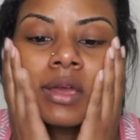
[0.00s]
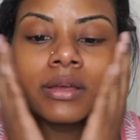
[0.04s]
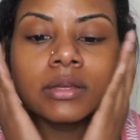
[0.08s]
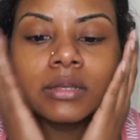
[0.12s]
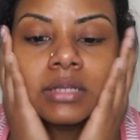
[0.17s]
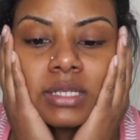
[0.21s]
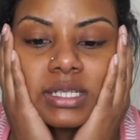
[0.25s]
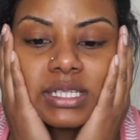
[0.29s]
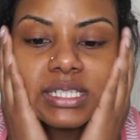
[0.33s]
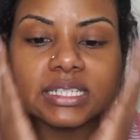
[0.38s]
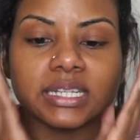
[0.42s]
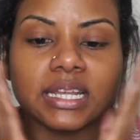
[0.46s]

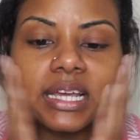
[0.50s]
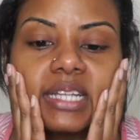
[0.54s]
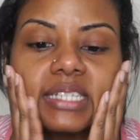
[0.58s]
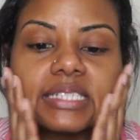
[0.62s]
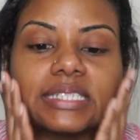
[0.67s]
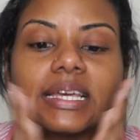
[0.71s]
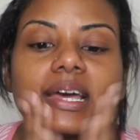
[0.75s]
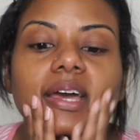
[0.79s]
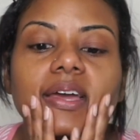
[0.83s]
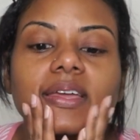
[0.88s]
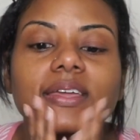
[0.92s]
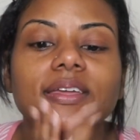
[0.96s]
It's not
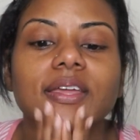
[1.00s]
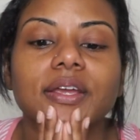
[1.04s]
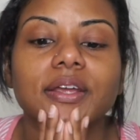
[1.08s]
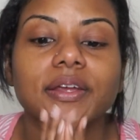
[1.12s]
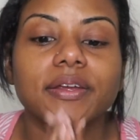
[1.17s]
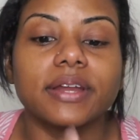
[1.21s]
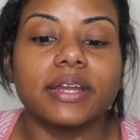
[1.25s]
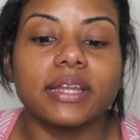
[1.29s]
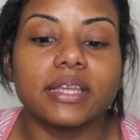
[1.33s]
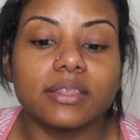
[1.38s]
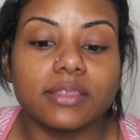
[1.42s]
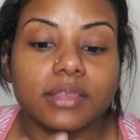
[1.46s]
tacky or
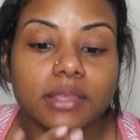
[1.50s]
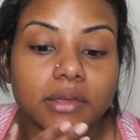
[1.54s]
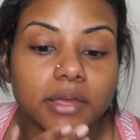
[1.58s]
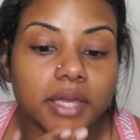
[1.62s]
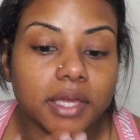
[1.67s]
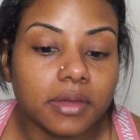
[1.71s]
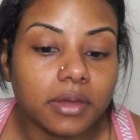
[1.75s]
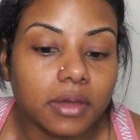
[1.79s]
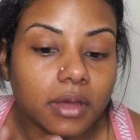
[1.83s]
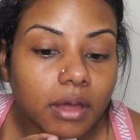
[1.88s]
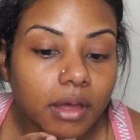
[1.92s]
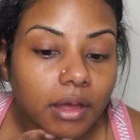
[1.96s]

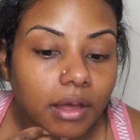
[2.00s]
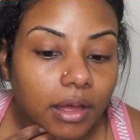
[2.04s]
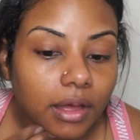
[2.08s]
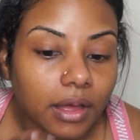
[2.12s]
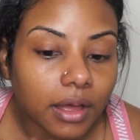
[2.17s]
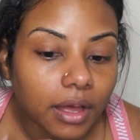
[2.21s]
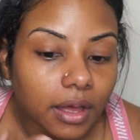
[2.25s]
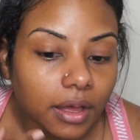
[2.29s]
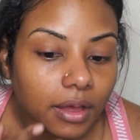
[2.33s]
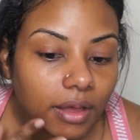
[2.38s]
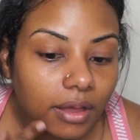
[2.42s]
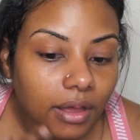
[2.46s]
anything.
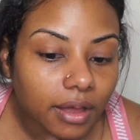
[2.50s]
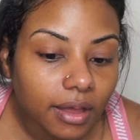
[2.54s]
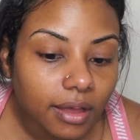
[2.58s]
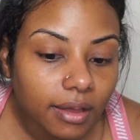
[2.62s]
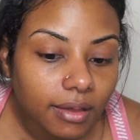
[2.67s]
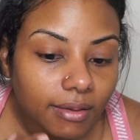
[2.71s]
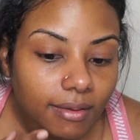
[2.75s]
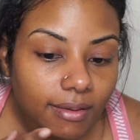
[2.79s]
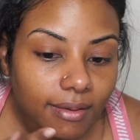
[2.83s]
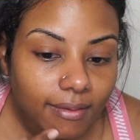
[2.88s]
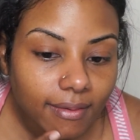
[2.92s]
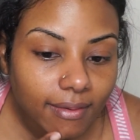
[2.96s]

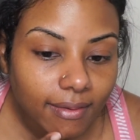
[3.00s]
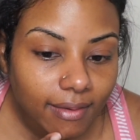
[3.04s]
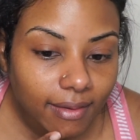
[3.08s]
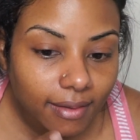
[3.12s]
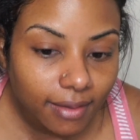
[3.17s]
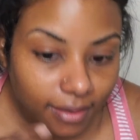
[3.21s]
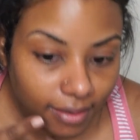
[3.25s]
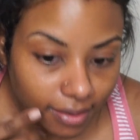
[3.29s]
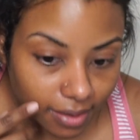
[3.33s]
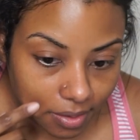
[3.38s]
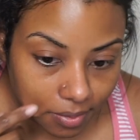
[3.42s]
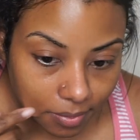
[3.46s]

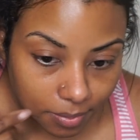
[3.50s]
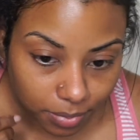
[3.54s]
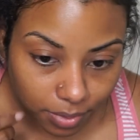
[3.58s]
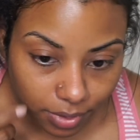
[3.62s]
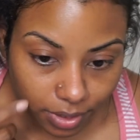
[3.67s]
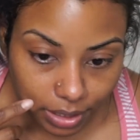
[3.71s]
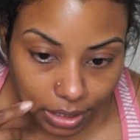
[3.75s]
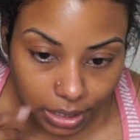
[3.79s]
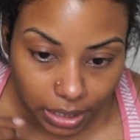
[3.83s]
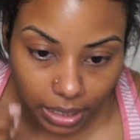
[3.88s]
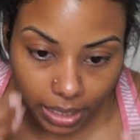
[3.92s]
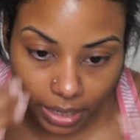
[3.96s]
I am
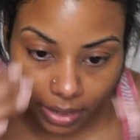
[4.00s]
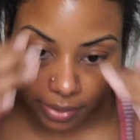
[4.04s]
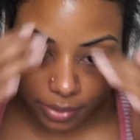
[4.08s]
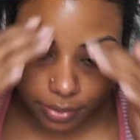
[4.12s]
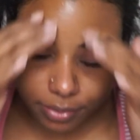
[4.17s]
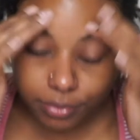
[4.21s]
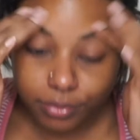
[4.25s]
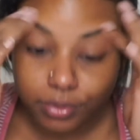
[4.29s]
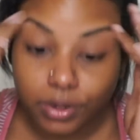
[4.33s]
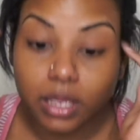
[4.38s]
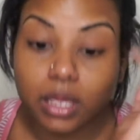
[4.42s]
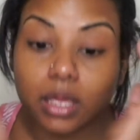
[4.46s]
breaking
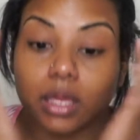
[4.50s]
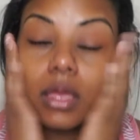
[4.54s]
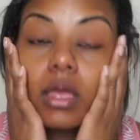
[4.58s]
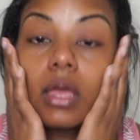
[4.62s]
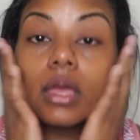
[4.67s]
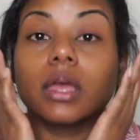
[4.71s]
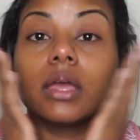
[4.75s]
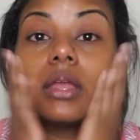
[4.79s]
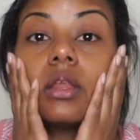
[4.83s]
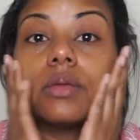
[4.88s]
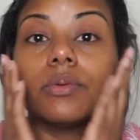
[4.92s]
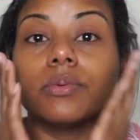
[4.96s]
out.
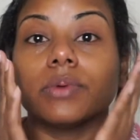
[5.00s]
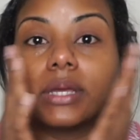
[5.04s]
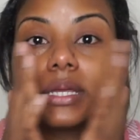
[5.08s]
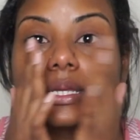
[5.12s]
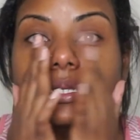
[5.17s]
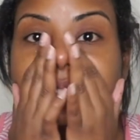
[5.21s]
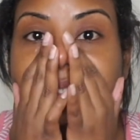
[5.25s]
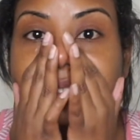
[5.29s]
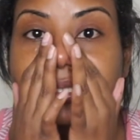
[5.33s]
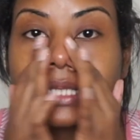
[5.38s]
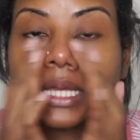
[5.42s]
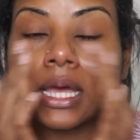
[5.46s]

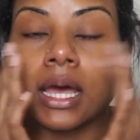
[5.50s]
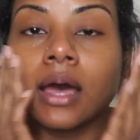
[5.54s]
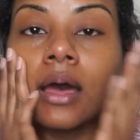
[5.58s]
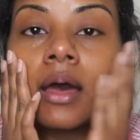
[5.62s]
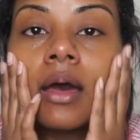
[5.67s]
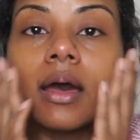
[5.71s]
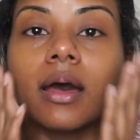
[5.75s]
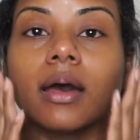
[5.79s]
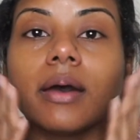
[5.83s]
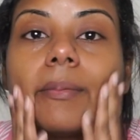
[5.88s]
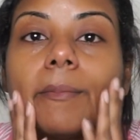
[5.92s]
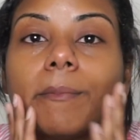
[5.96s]
Anyways,
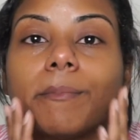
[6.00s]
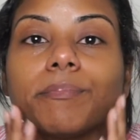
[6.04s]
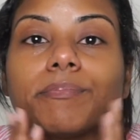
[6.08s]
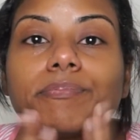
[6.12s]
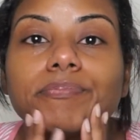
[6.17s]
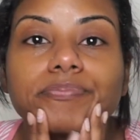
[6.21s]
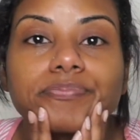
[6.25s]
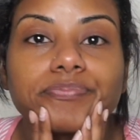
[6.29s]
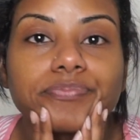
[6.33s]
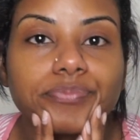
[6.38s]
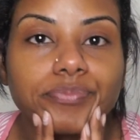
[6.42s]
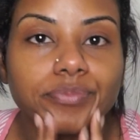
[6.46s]

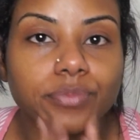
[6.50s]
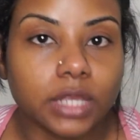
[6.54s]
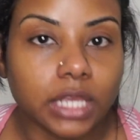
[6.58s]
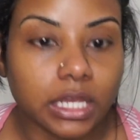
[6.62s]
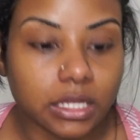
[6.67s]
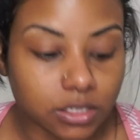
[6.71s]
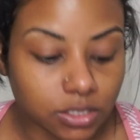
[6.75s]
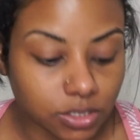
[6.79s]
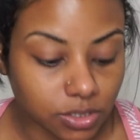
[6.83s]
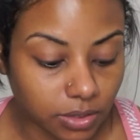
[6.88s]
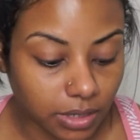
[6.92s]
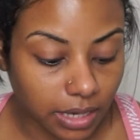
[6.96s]

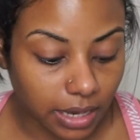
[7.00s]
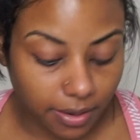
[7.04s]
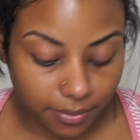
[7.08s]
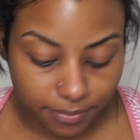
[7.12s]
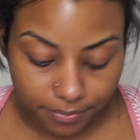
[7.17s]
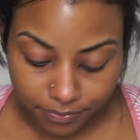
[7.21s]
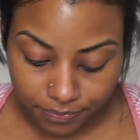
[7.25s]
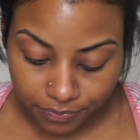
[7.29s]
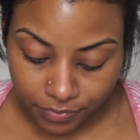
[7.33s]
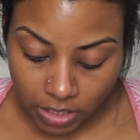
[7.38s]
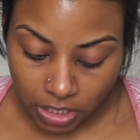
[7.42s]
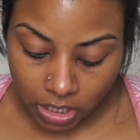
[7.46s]
so yeah.
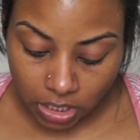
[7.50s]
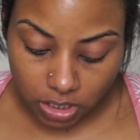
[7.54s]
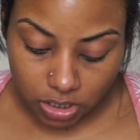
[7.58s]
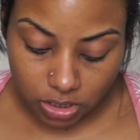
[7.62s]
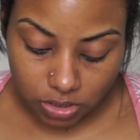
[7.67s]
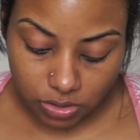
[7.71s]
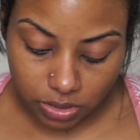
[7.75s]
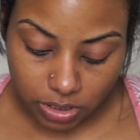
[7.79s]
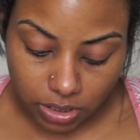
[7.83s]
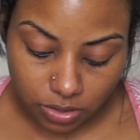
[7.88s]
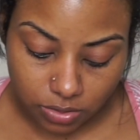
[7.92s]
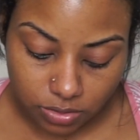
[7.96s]

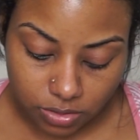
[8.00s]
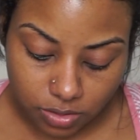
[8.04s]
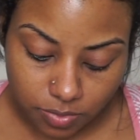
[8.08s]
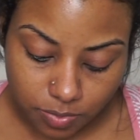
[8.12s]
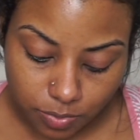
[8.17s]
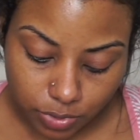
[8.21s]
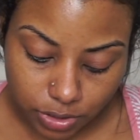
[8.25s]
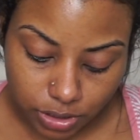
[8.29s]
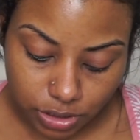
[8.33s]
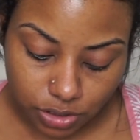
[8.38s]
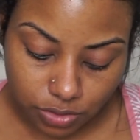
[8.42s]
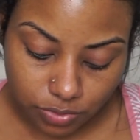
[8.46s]
So I use a
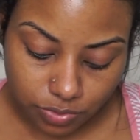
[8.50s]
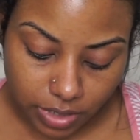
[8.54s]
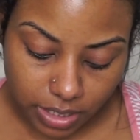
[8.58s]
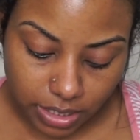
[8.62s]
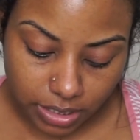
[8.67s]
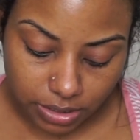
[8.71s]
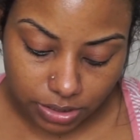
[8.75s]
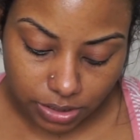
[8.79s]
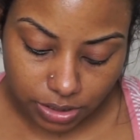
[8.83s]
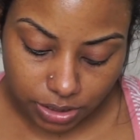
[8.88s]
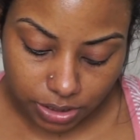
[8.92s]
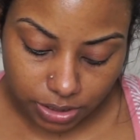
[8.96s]

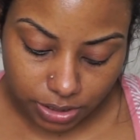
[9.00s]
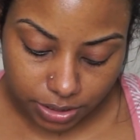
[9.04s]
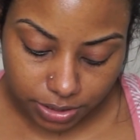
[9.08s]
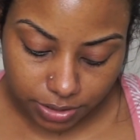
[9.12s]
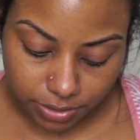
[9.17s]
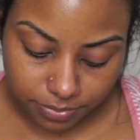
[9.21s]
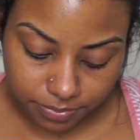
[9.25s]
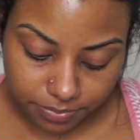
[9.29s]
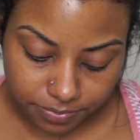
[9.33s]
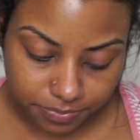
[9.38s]
moisturizer